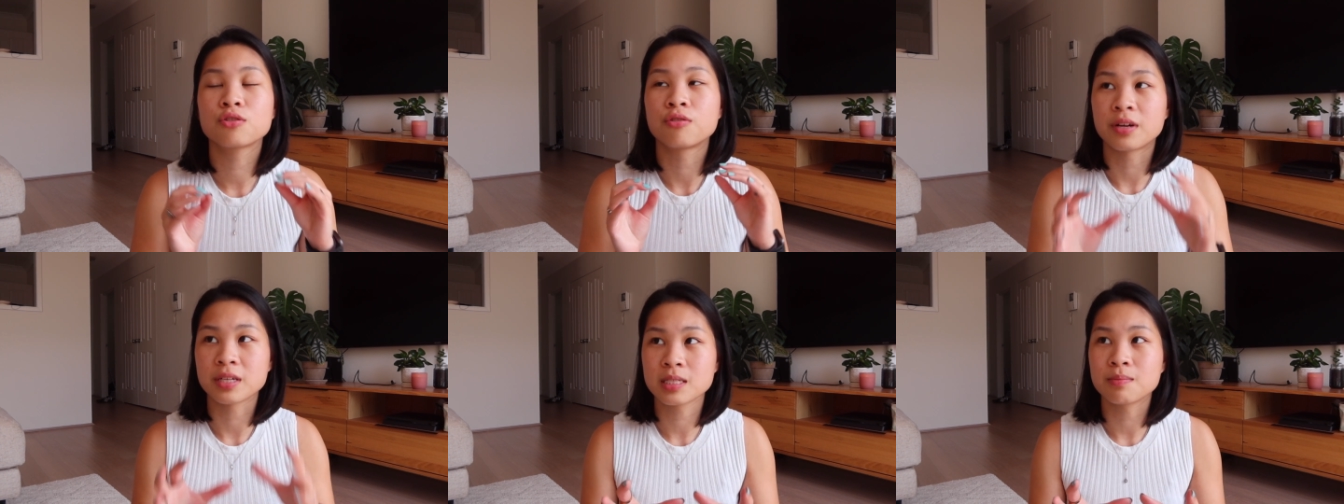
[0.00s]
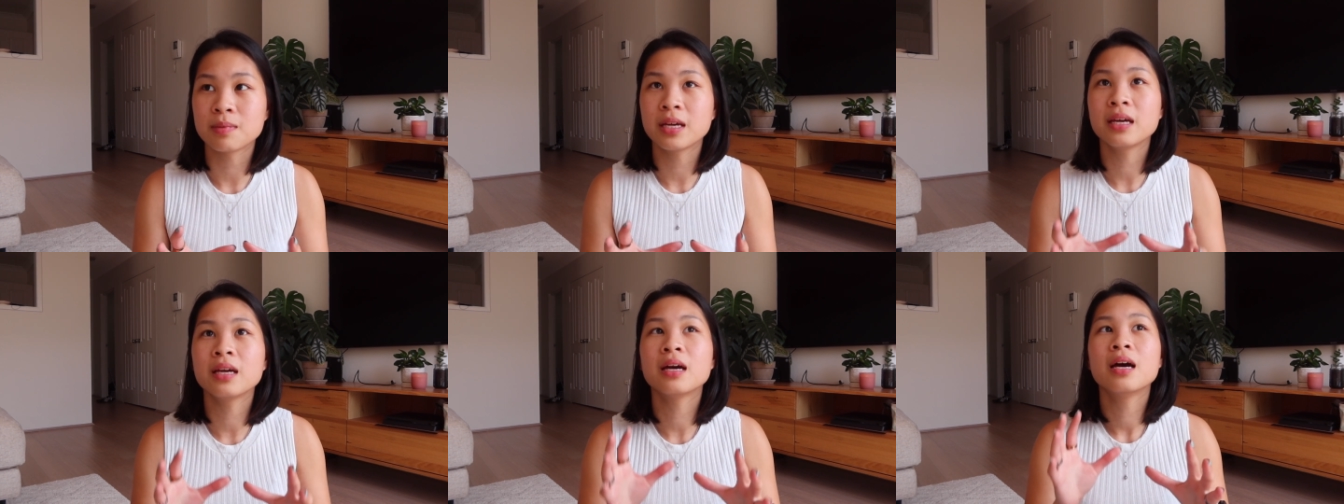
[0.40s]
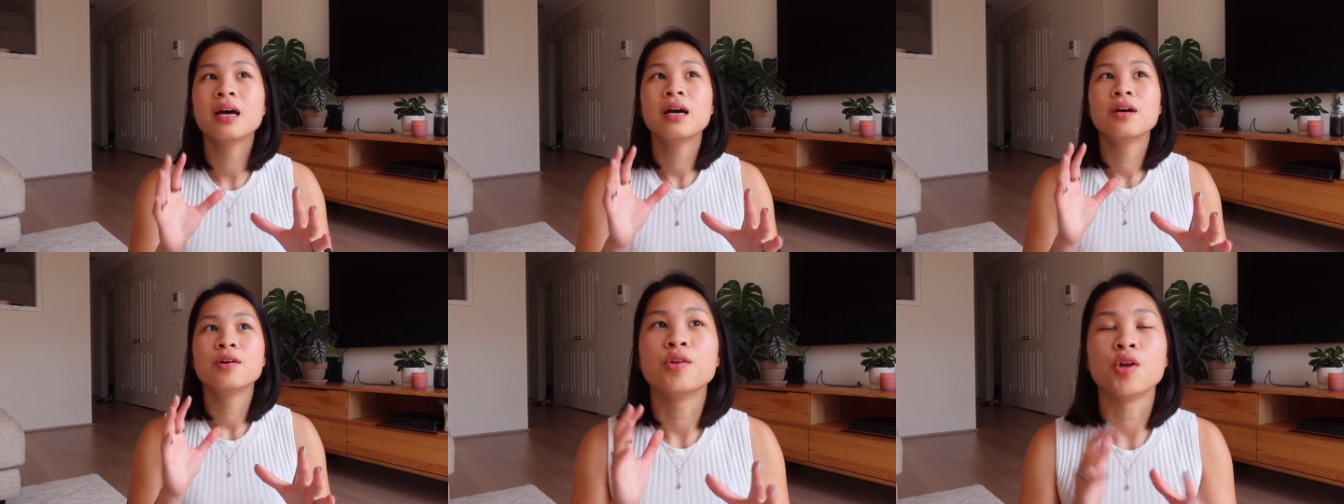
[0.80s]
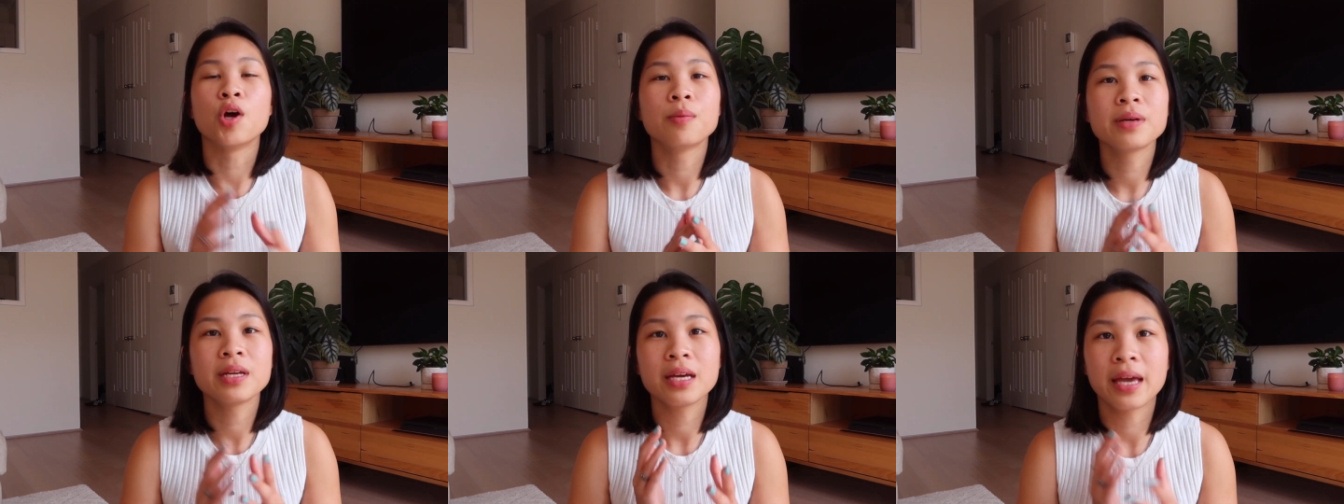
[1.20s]
Trust me,
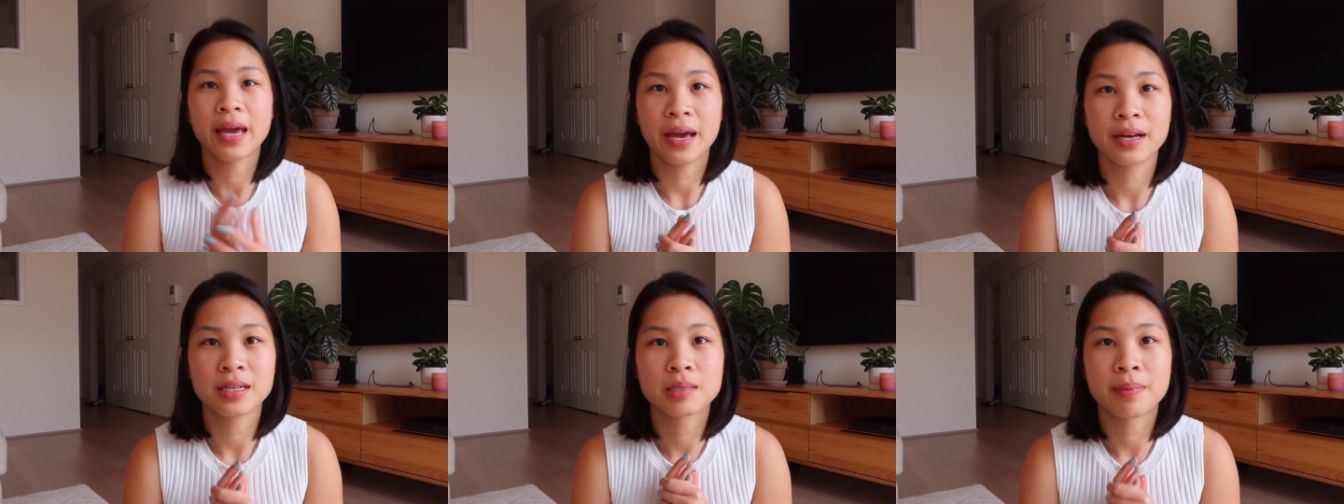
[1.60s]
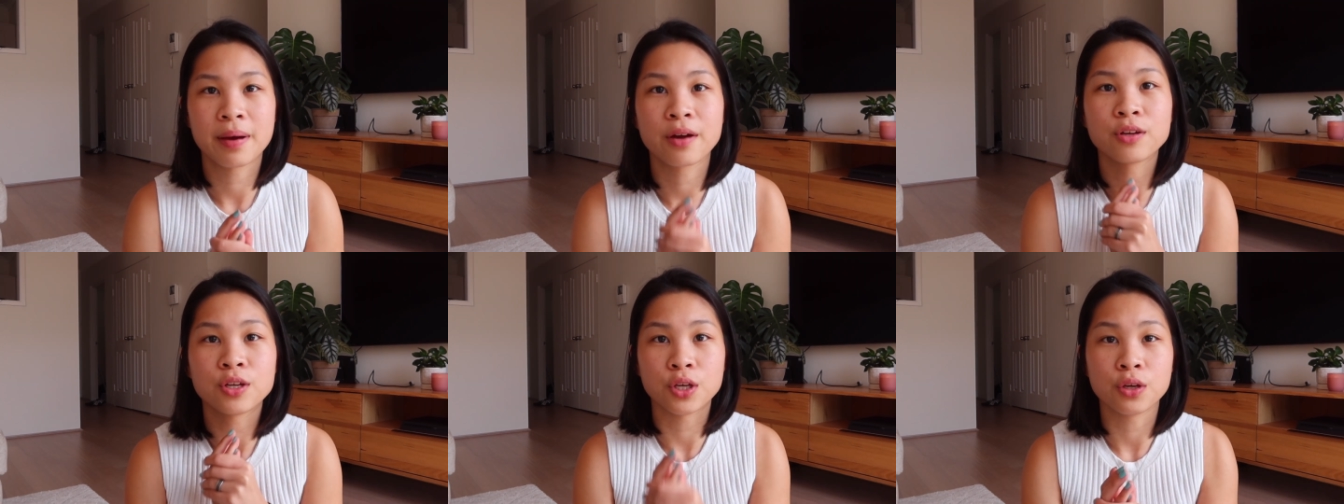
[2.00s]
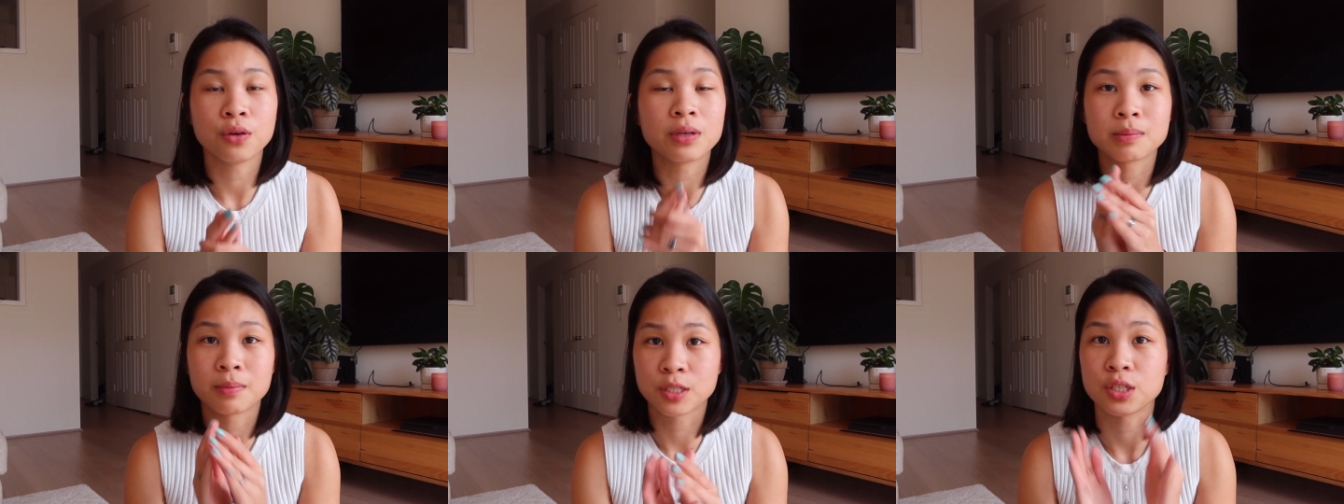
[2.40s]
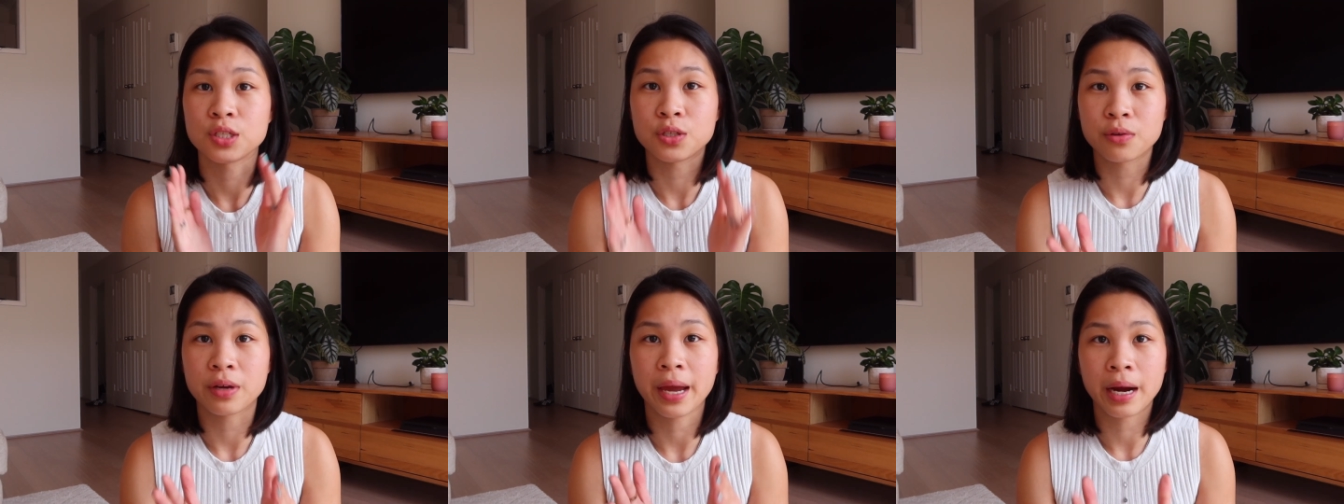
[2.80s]
nobody cares about you as much as
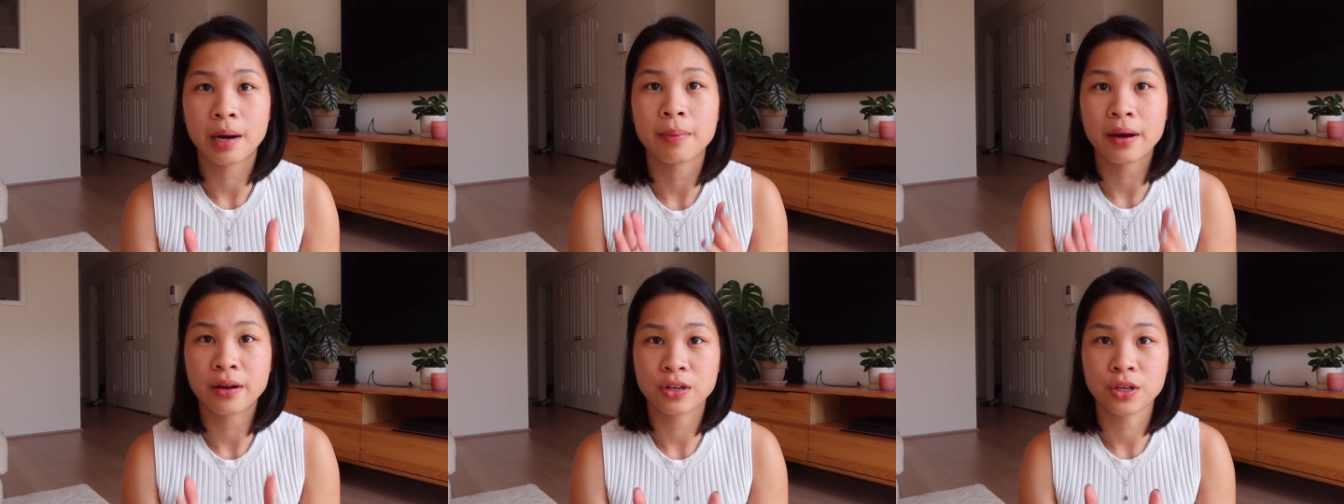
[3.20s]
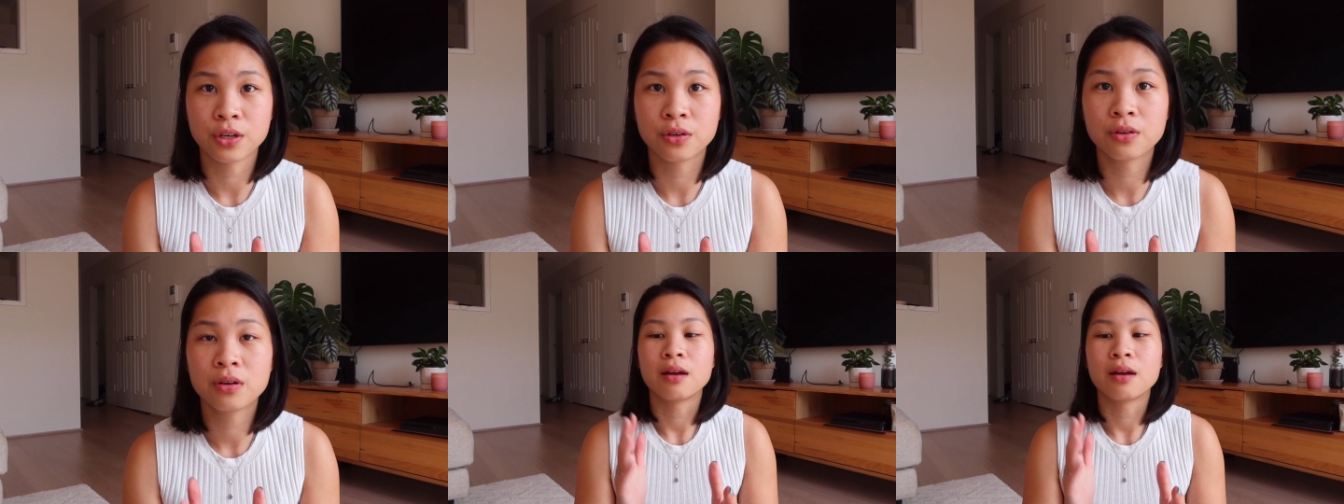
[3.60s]
you care about you.